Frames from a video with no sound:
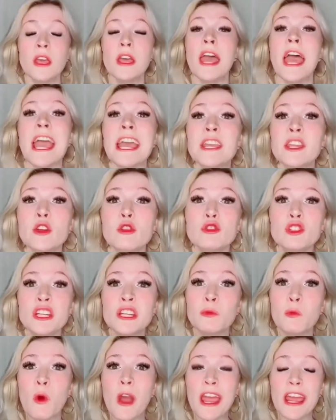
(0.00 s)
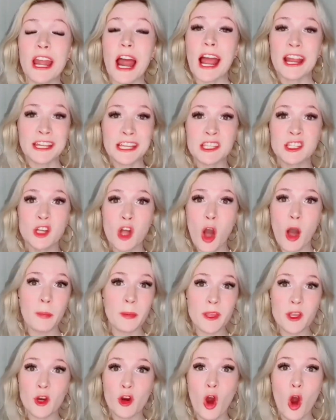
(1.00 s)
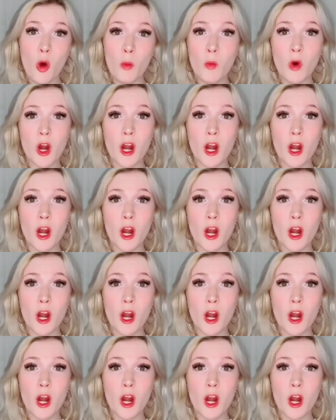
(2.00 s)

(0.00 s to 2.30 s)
Hey, Eugene, wait. I need to copy your homework.